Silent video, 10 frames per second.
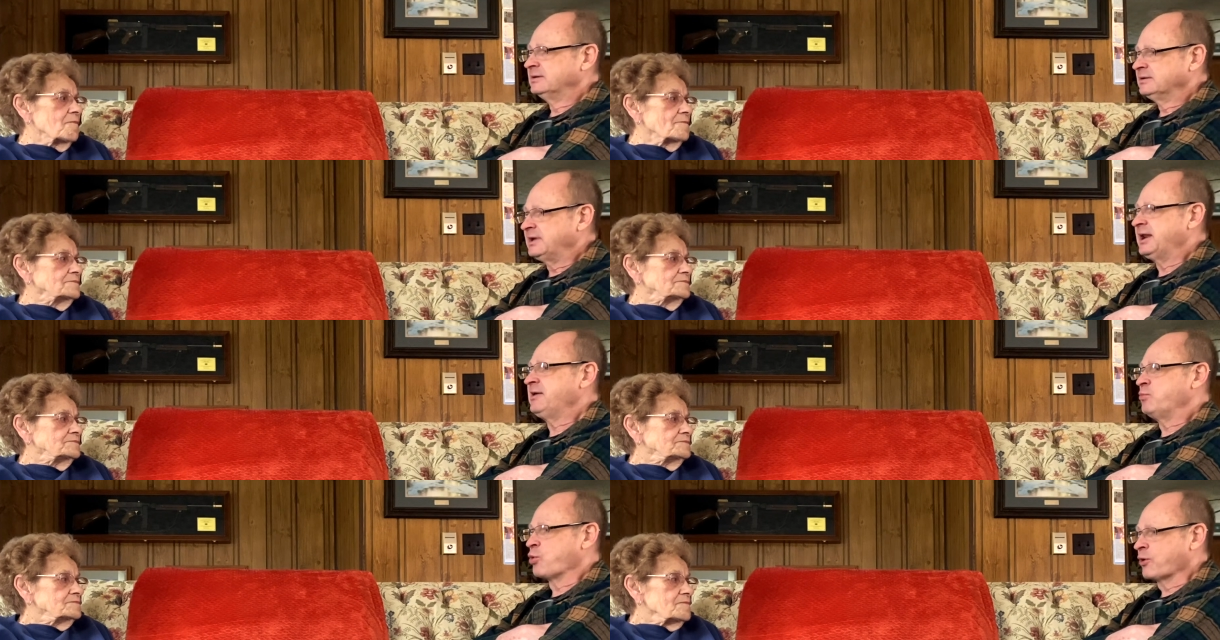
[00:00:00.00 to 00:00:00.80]
Speaker 1: Did he
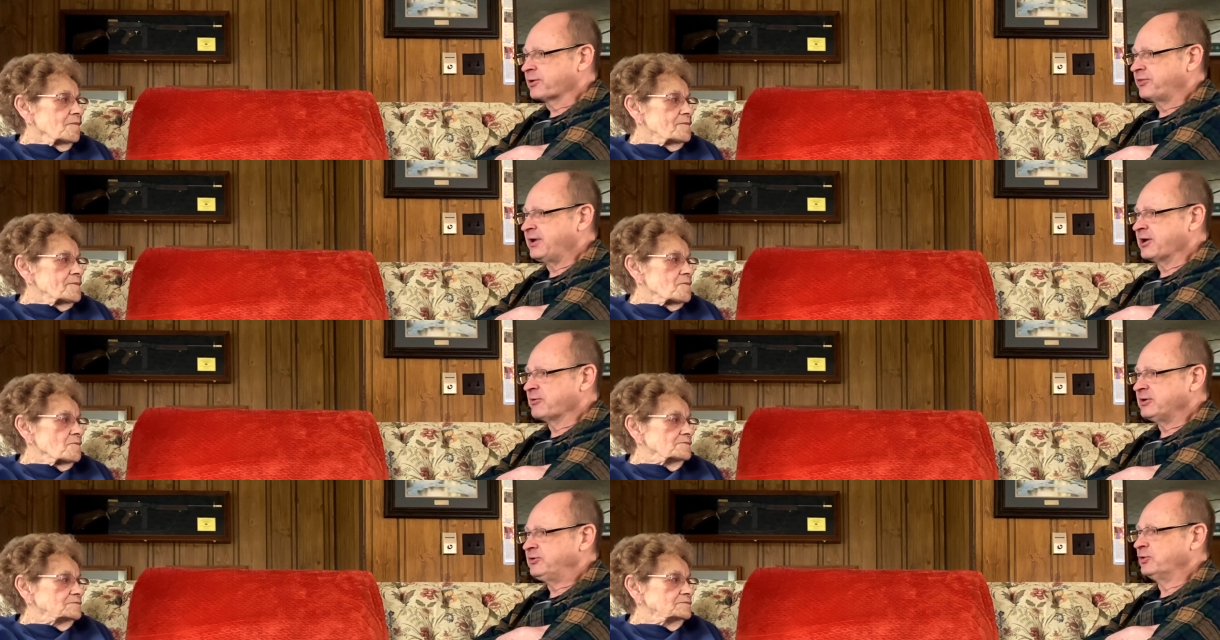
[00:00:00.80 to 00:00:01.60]
work there
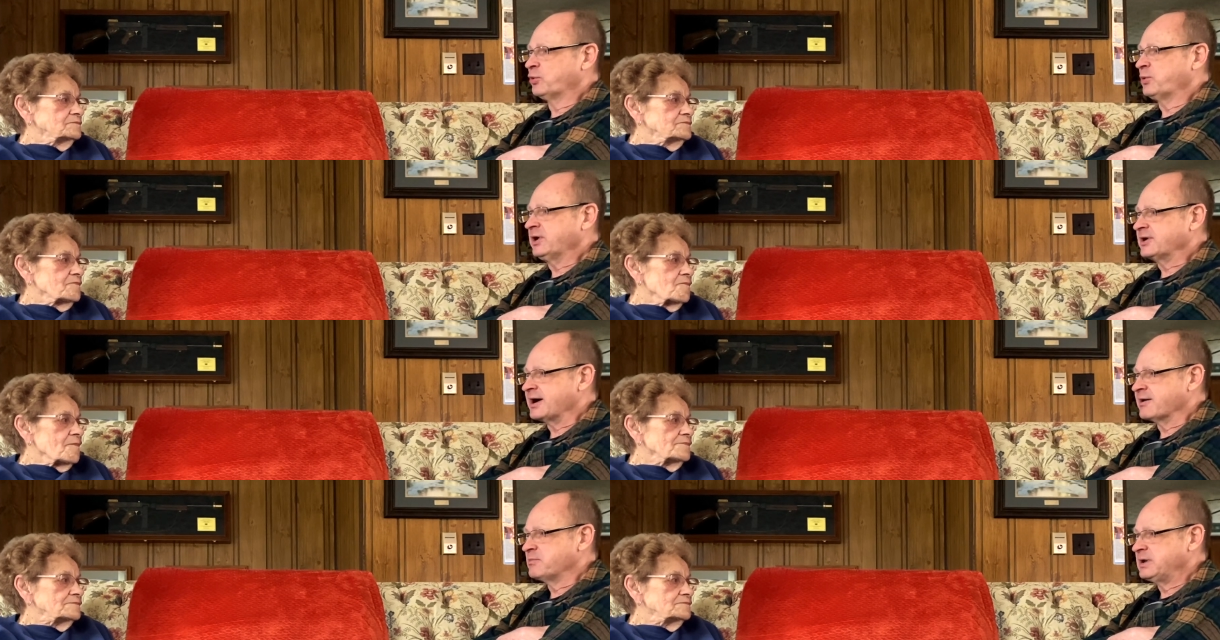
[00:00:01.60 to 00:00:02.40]
until
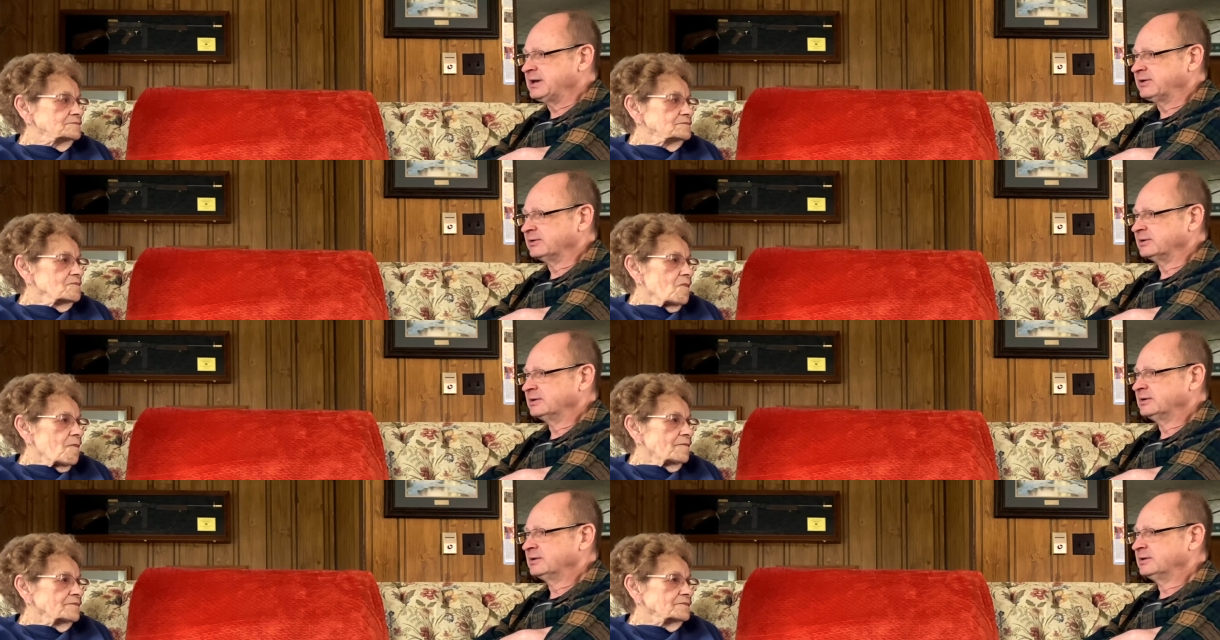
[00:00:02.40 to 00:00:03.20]
retirement?
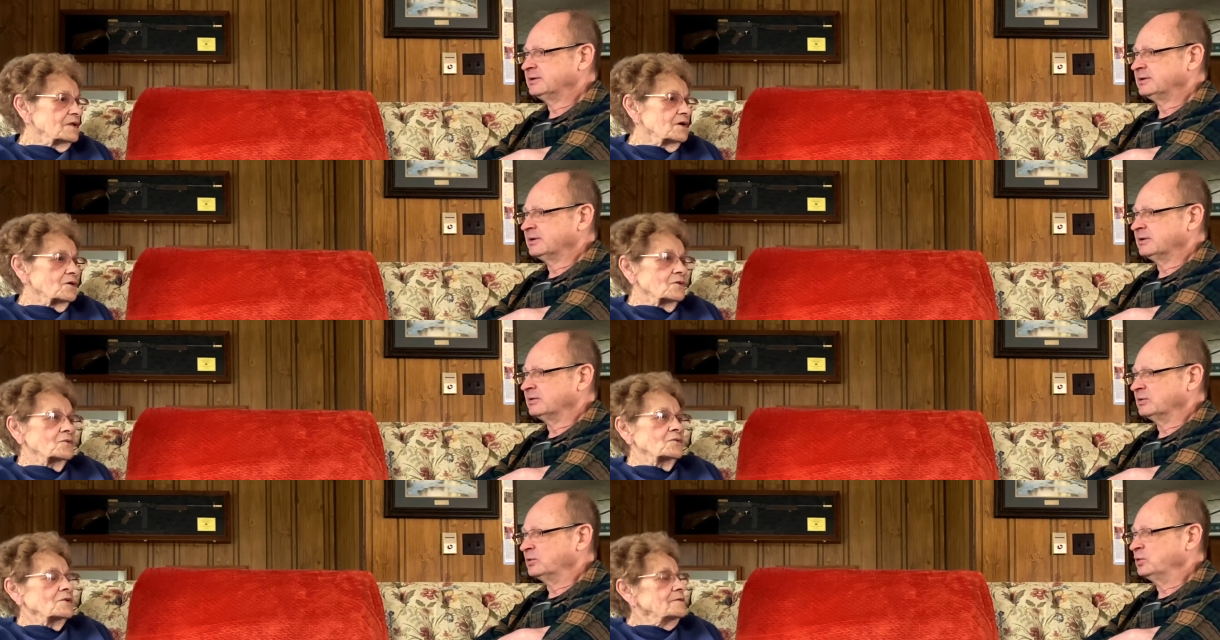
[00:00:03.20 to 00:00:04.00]
No.